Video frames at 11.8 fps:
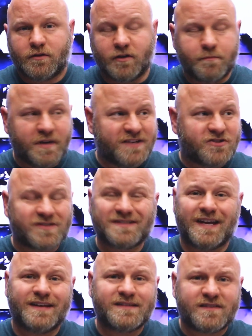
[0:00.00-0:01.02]
Could be just
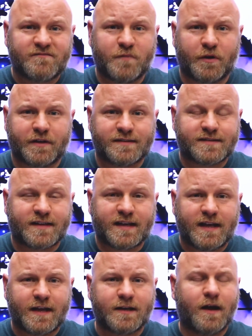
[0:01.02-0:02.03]
tens of millions, and
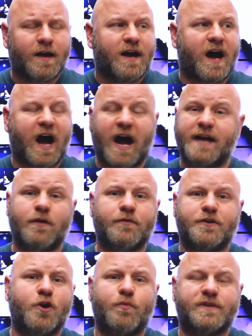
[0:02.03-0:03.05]
again, I
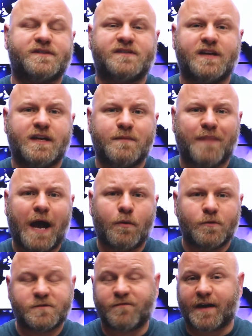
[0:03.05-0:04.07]
don't know what Sidney
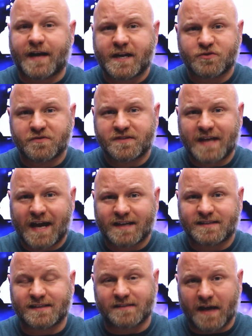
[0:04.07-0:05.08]
Powell's financial
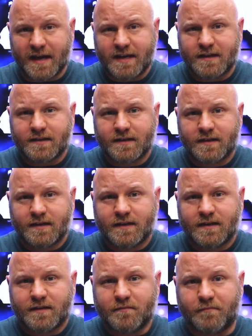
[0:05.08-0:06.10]
status is like,
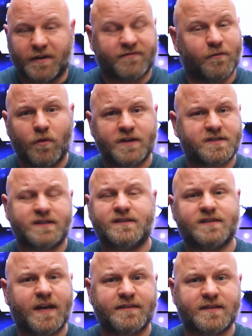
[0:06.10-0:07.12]
but from what she
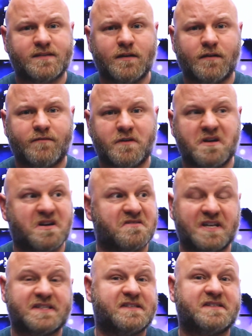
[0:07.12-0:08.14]
said in this interview here, it
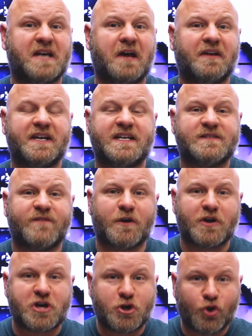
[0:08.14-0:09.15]
doesn't sound like it's
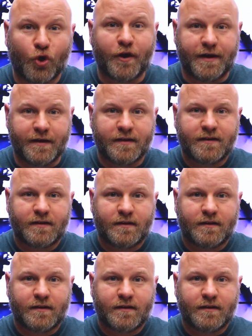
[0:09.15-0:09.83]
very good.